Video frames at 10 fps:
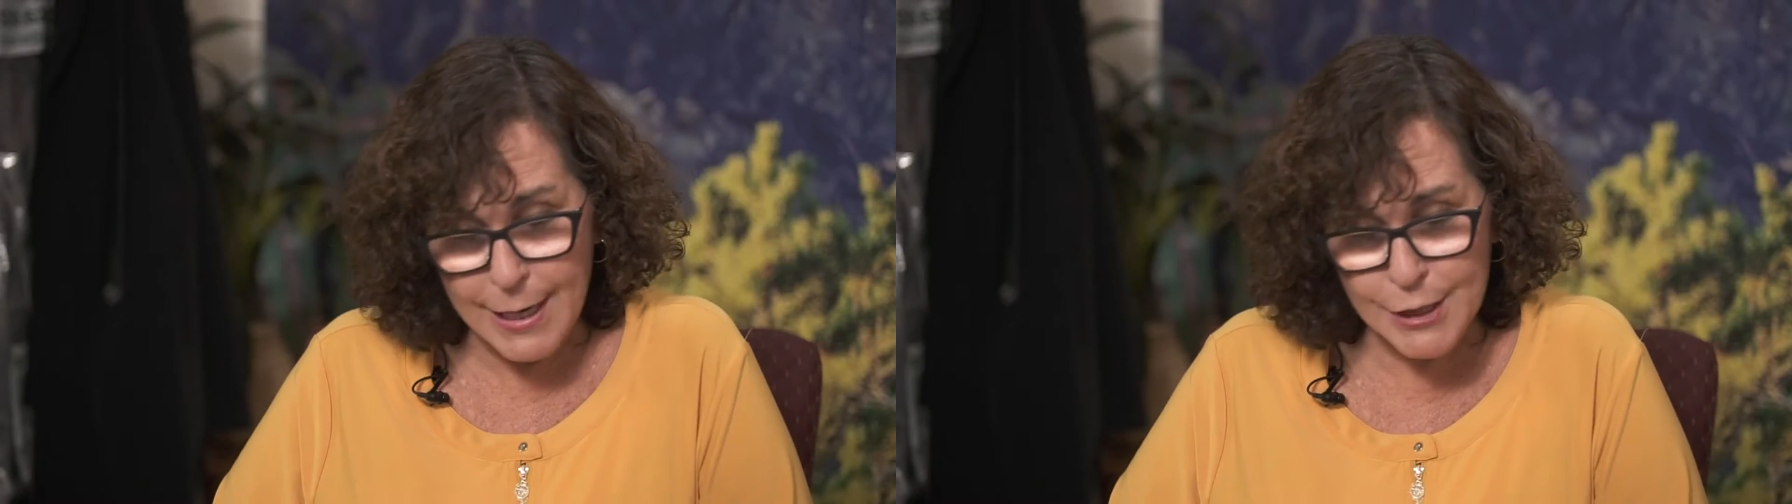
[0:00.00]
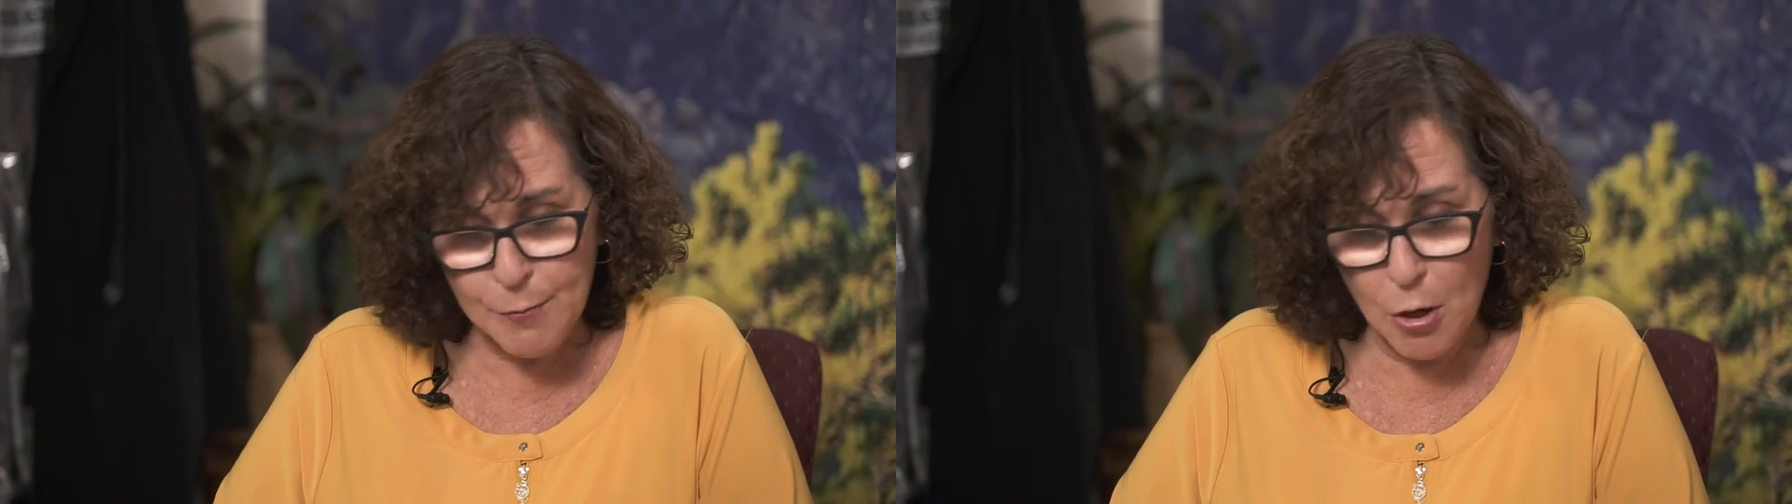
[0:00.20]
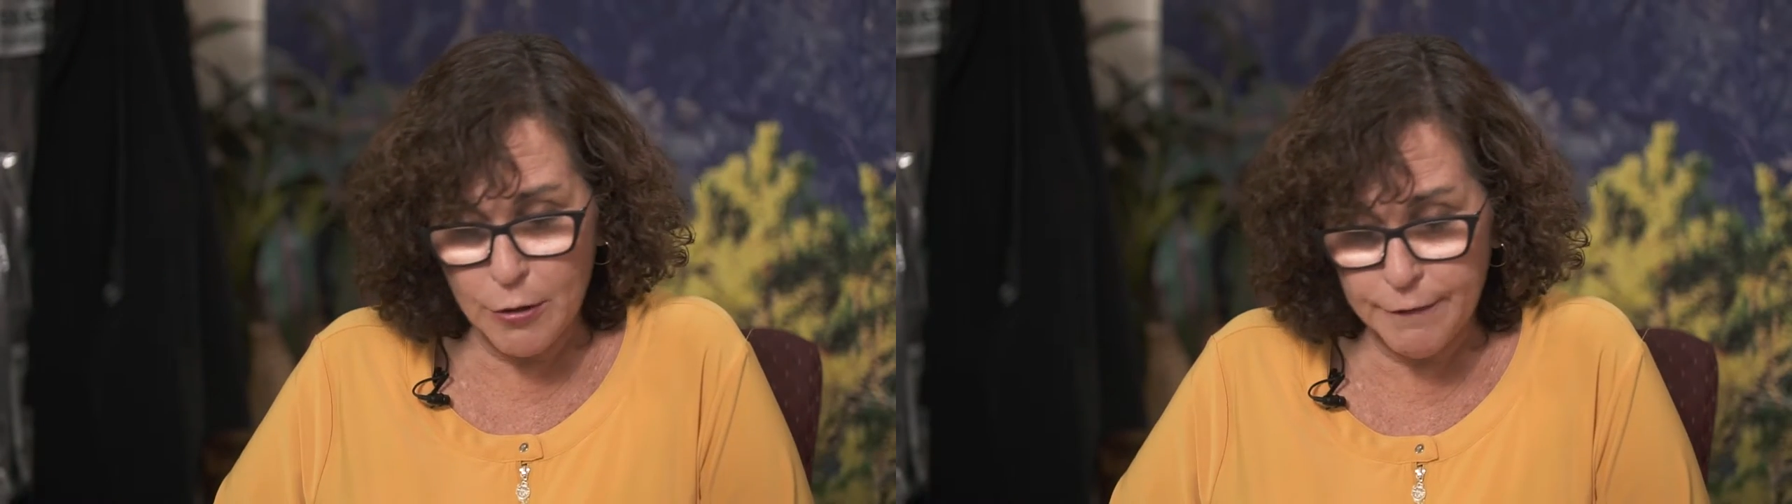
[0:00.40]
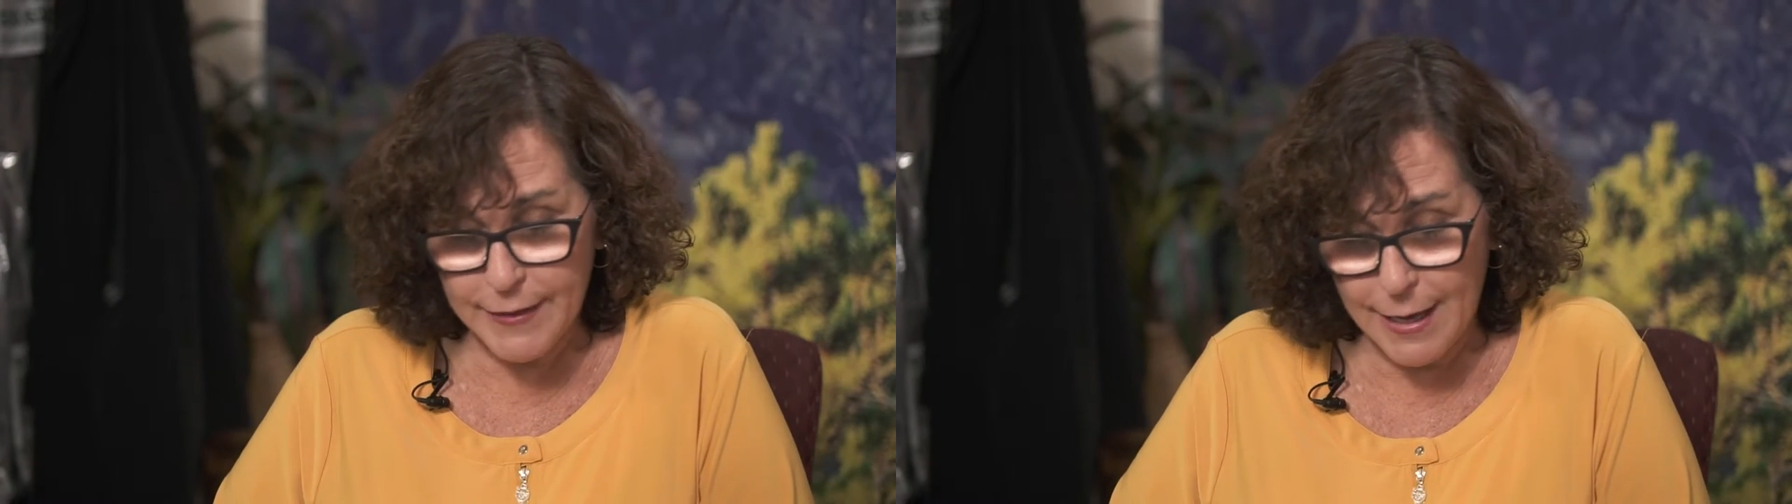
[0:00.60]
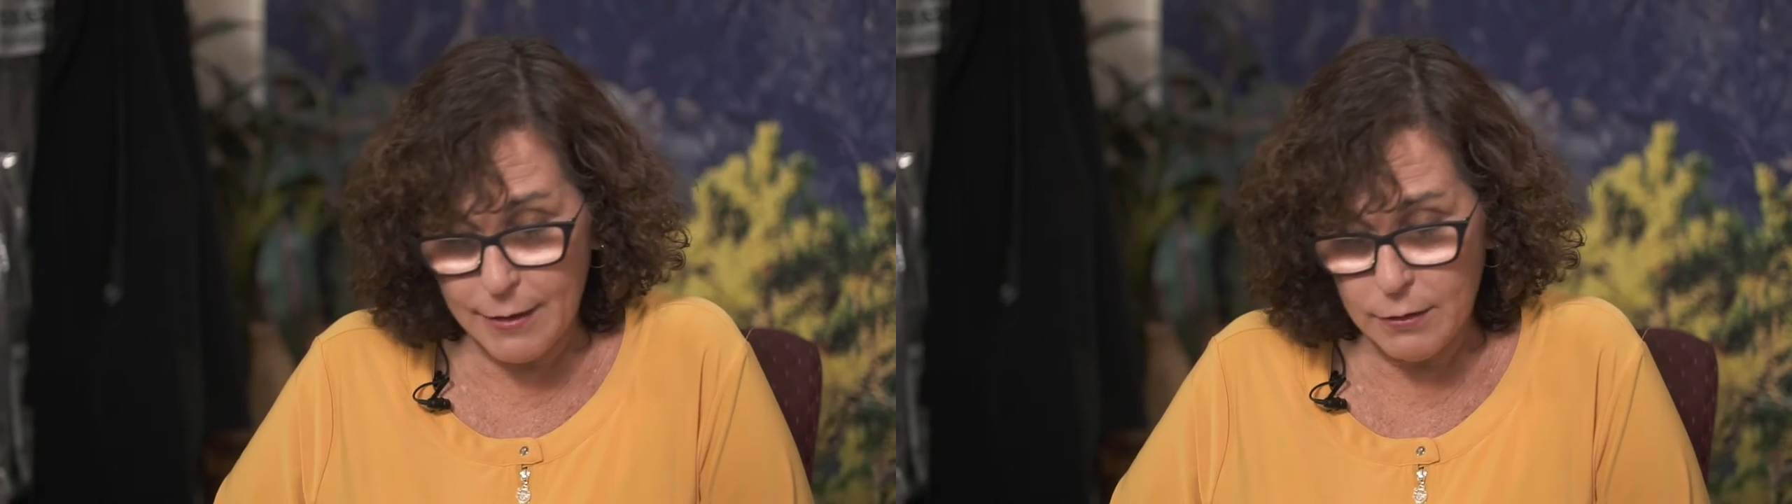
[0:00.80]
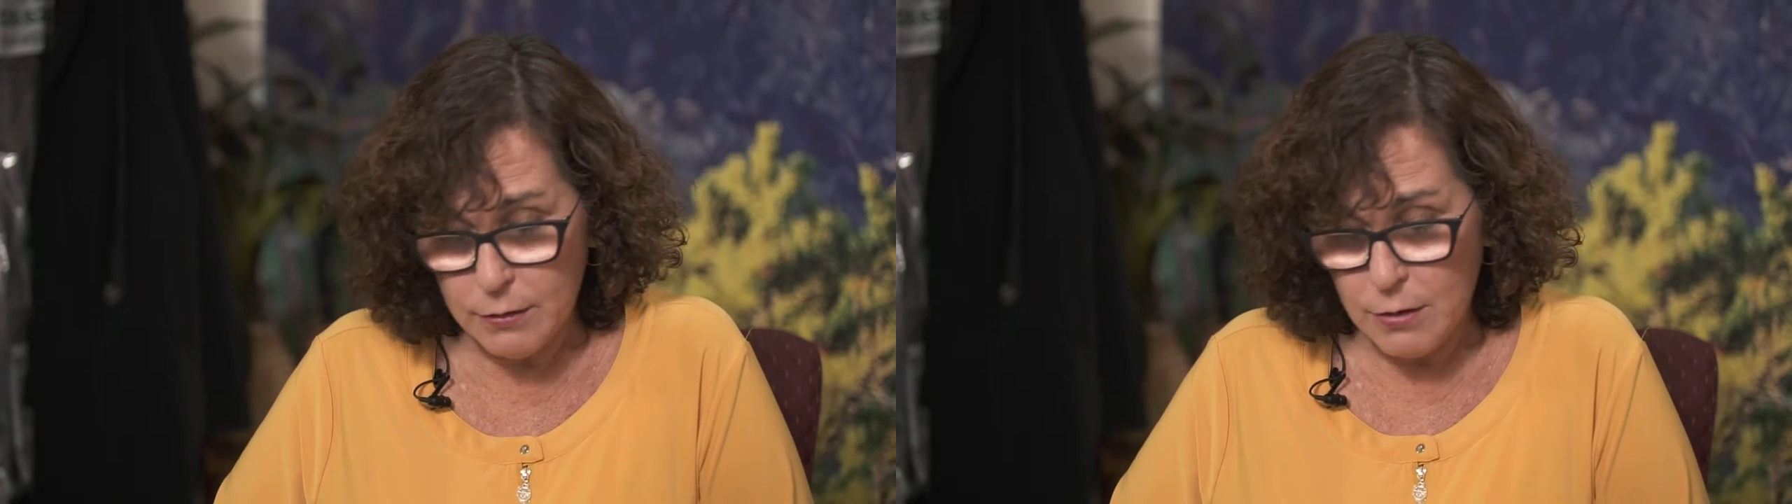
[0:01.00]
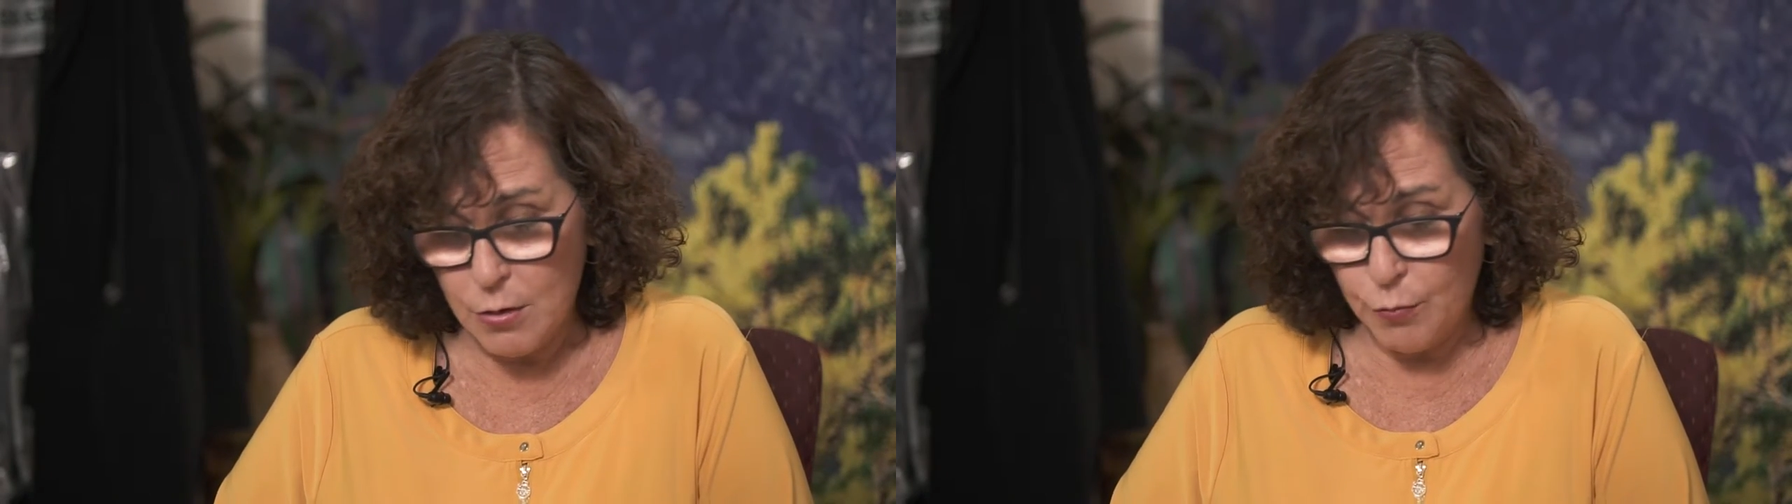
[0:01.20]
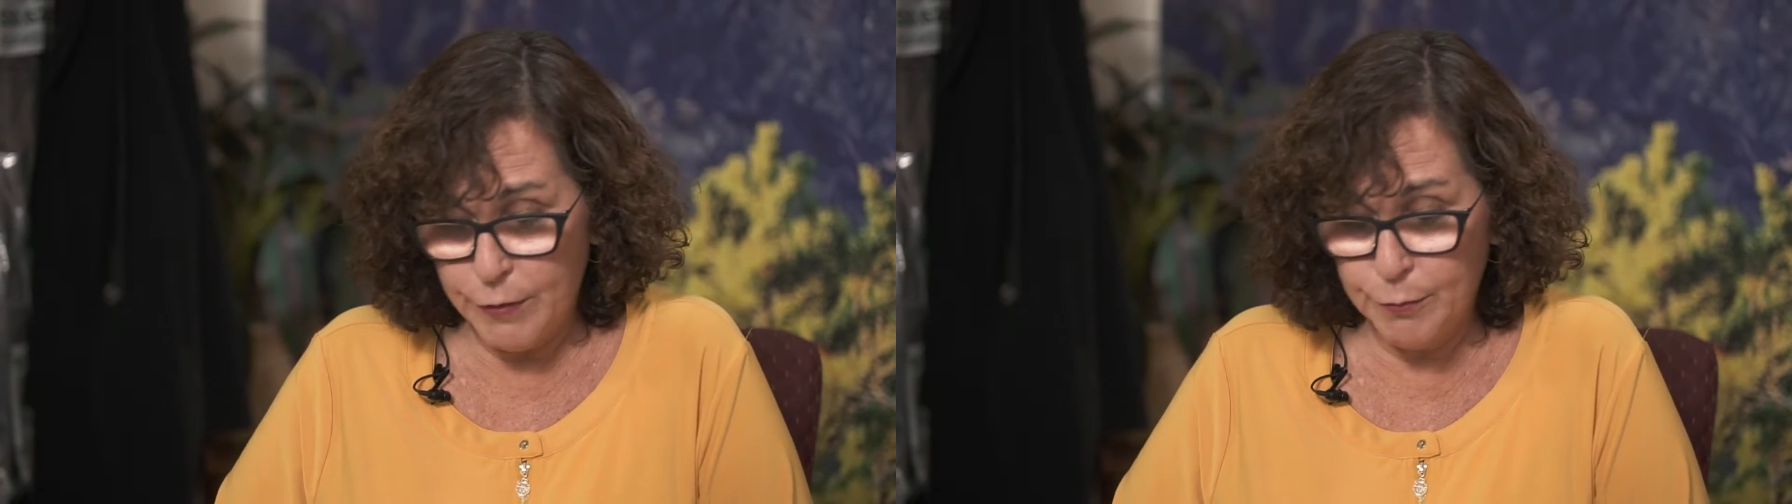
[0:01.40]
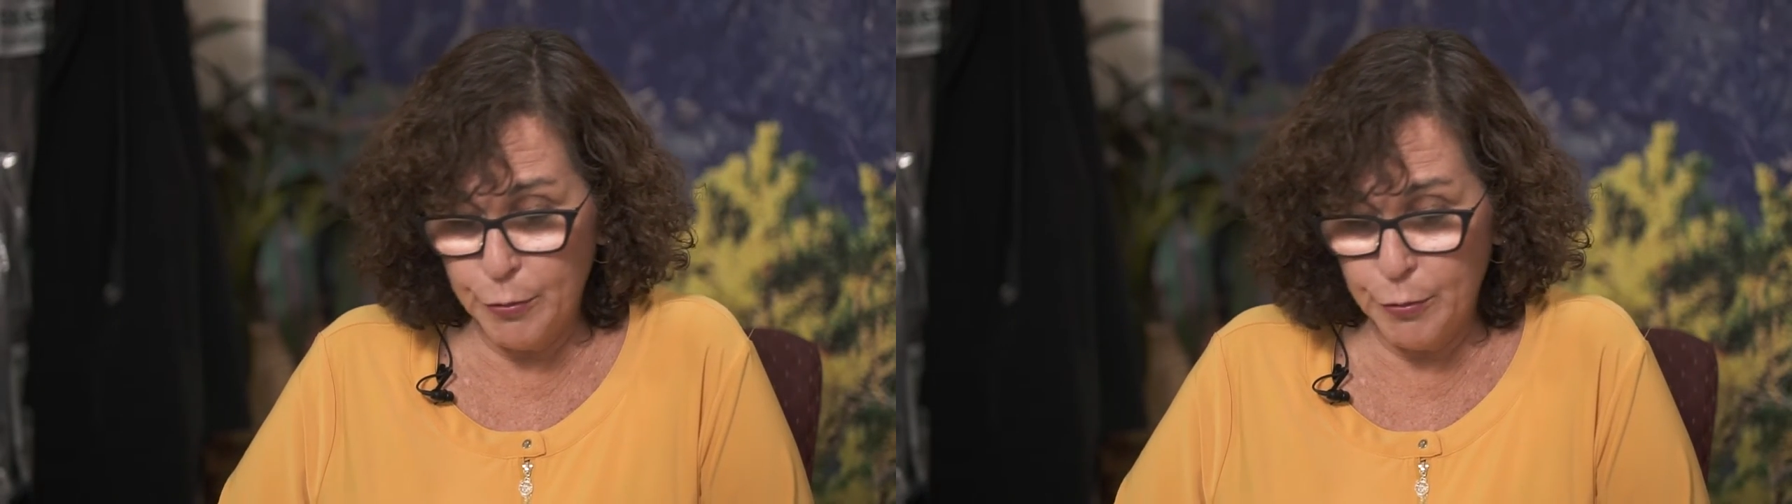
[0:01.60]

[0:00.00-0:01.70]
As part of that, we've